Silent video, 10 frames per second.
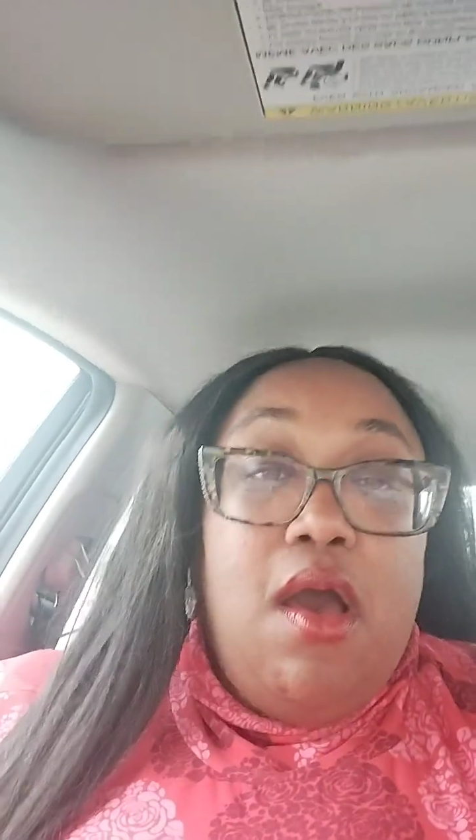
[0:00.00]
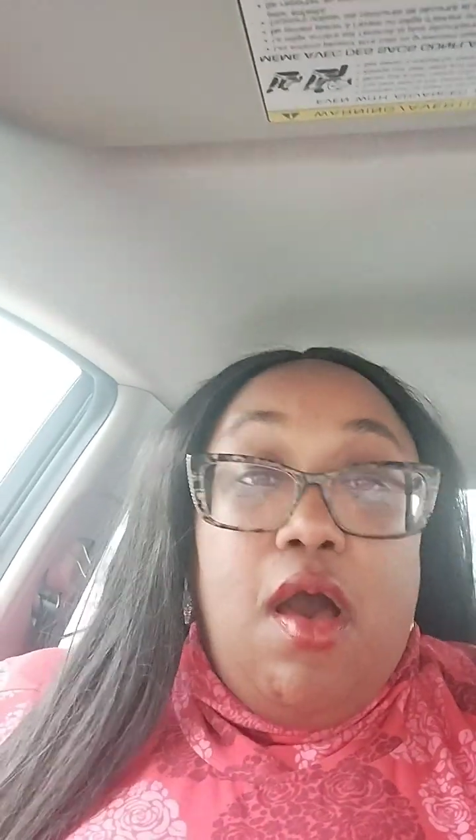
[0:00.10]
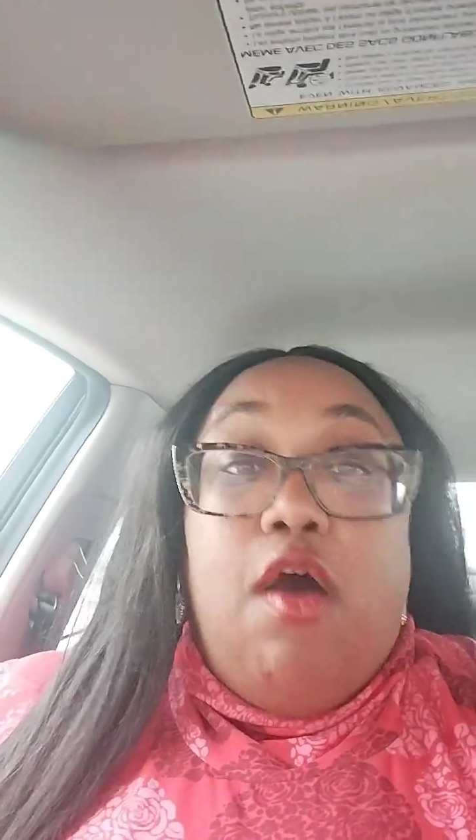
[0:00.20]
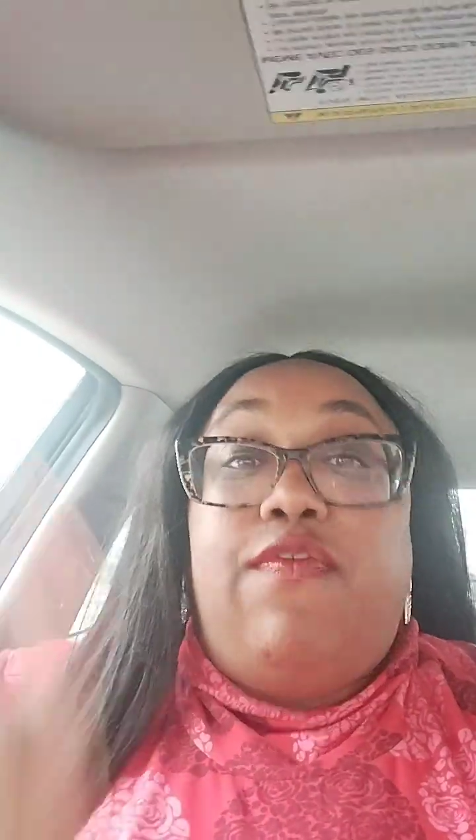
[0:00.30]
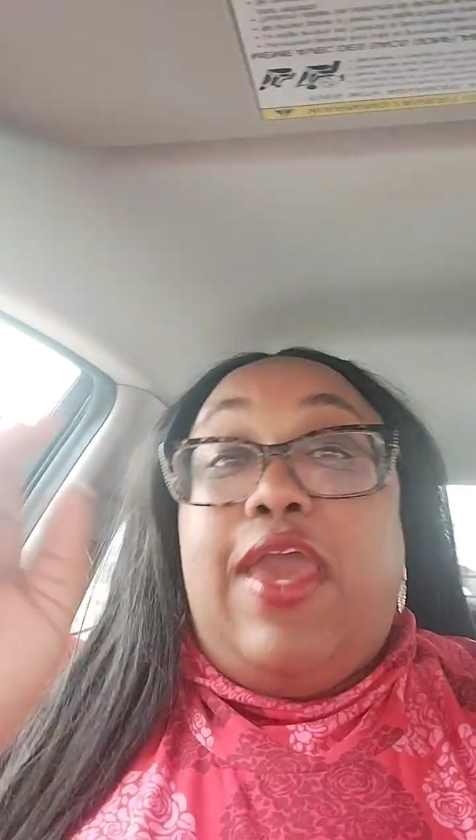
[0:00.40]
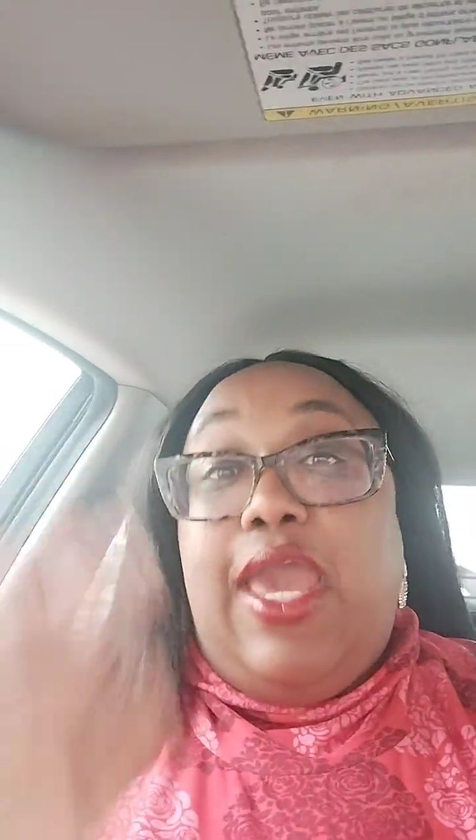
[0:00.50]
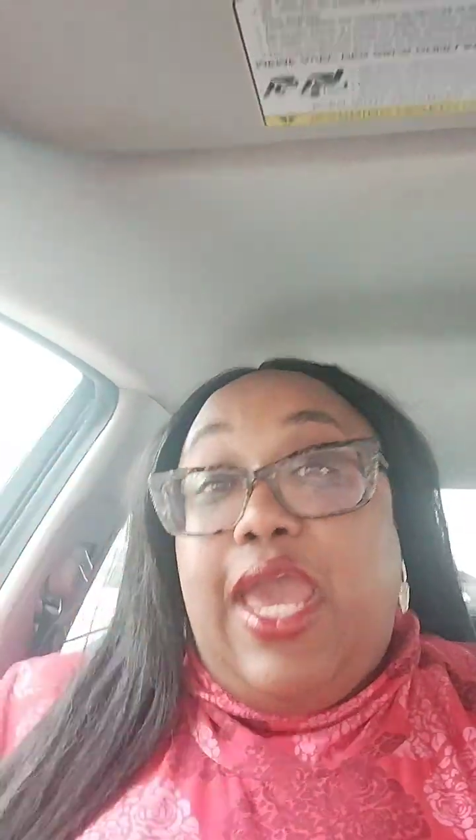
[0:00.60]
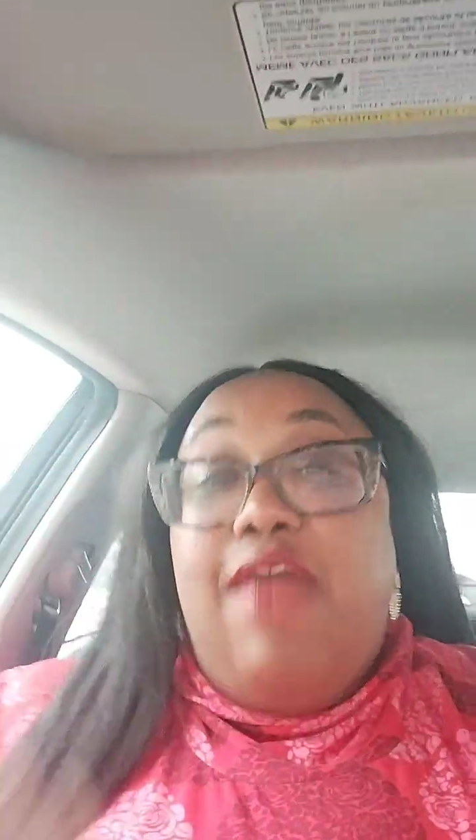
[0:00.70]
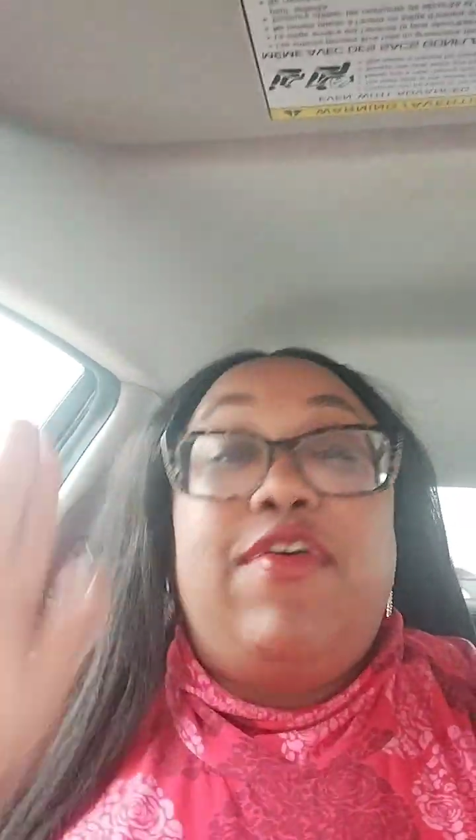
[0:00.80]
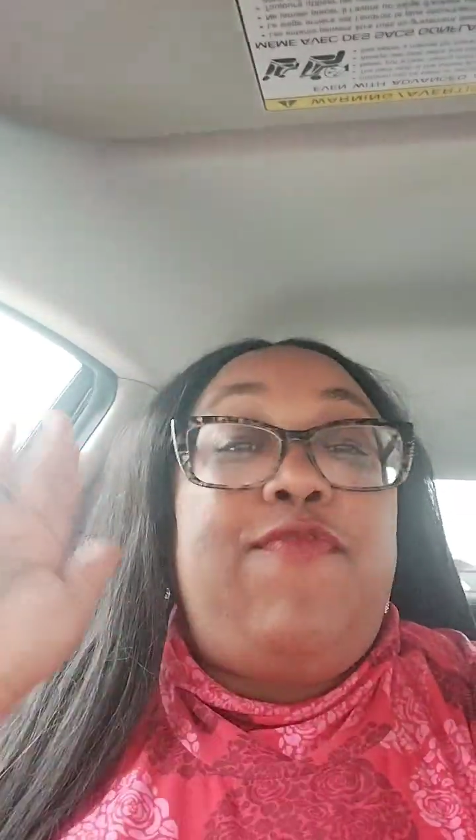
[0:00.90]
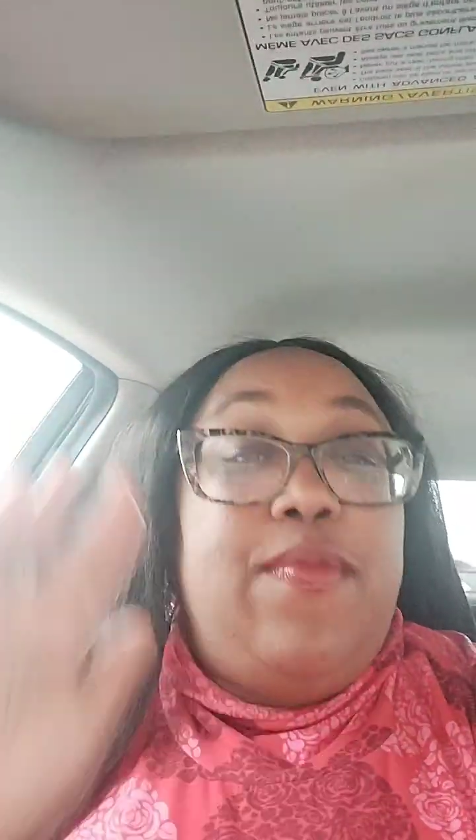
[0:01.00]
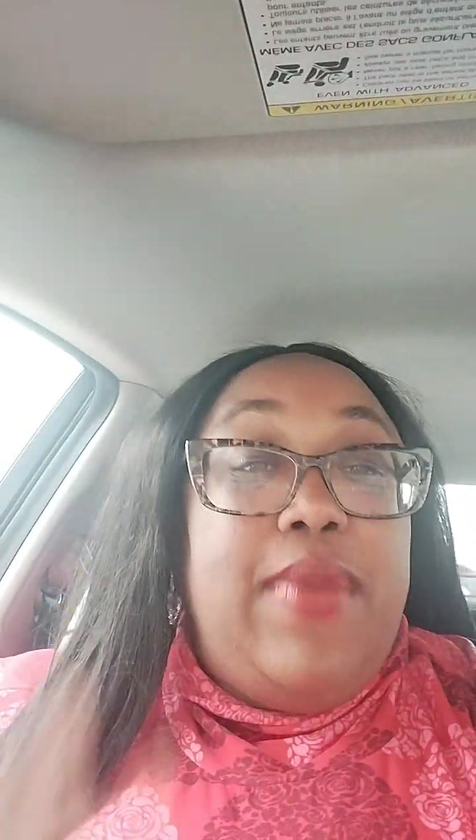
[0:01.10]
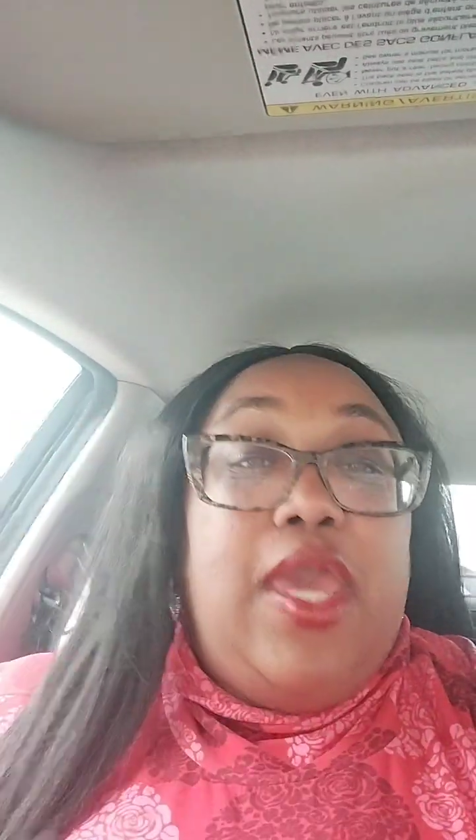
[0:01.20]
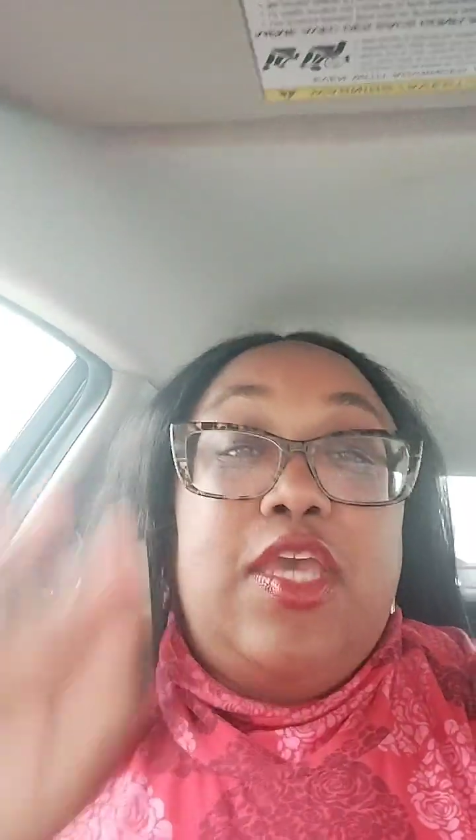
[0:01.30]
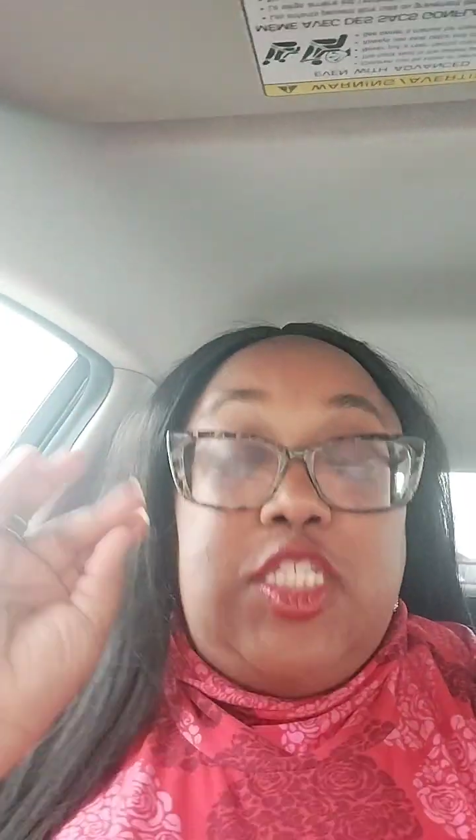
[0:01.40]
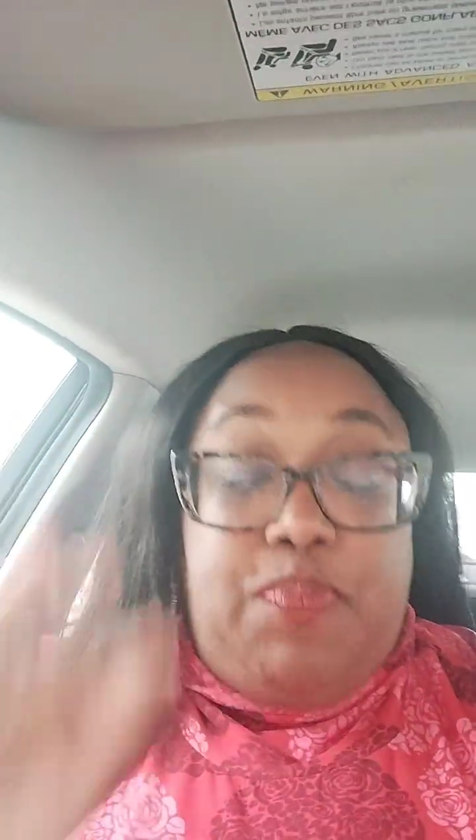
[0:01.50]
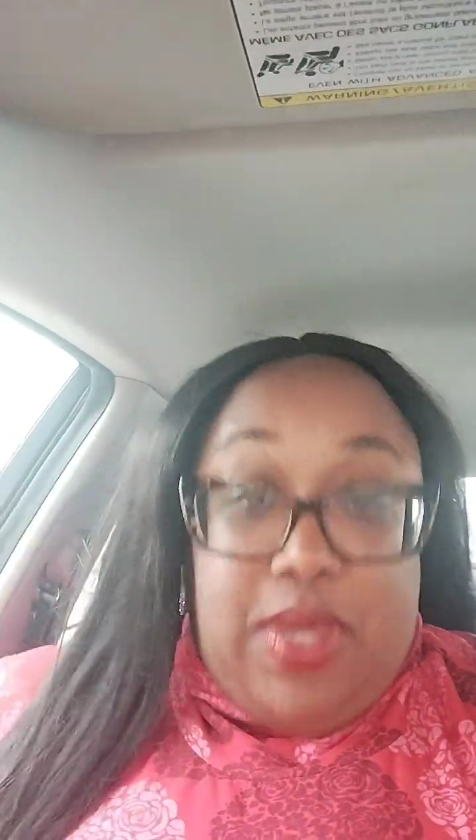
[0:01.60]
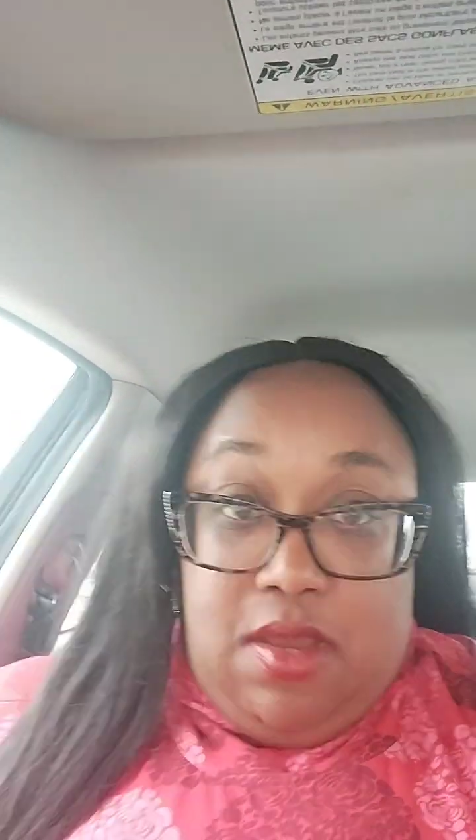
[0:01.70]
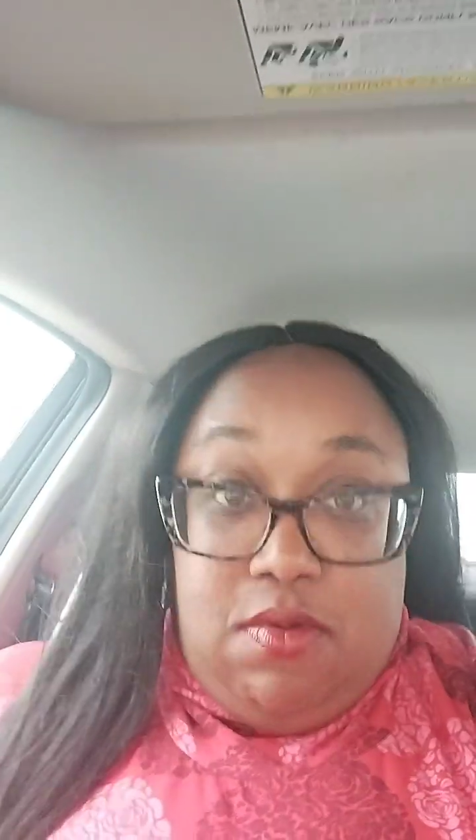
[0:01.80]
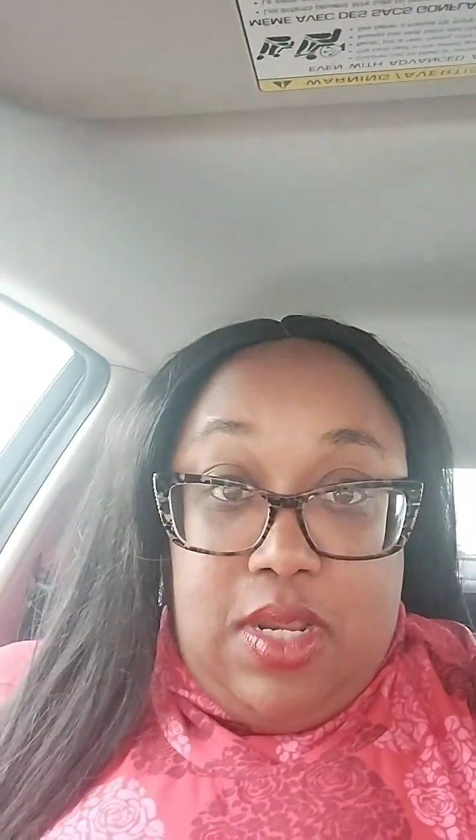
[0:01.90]
over every familiar
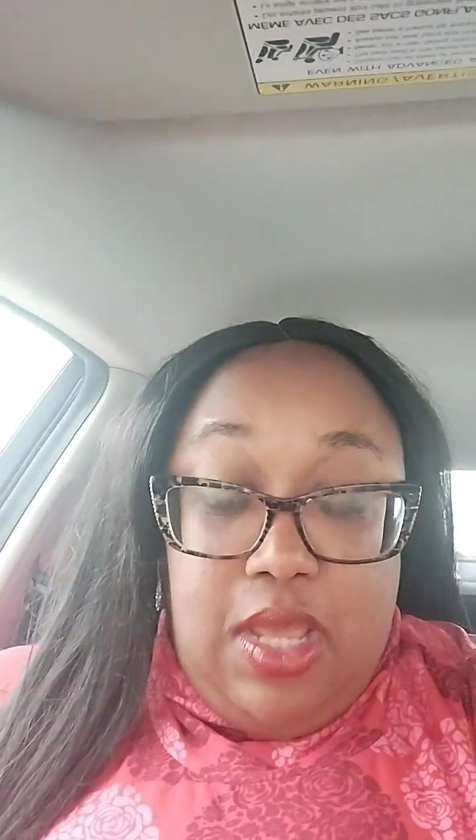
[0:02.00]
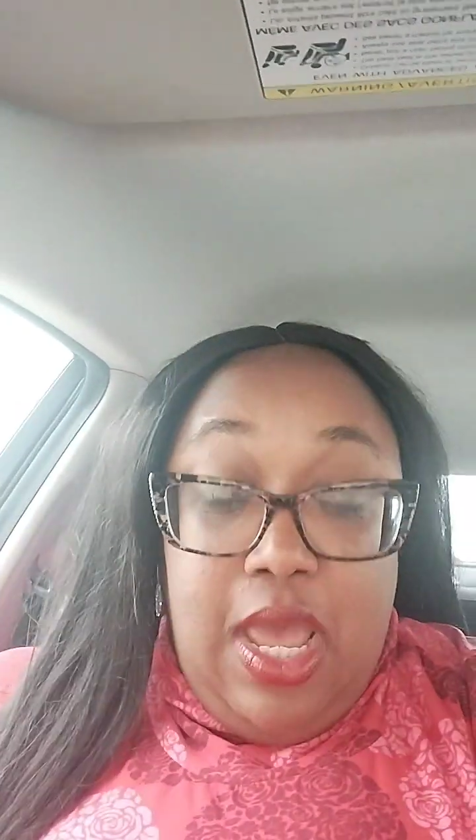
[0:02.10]
spirit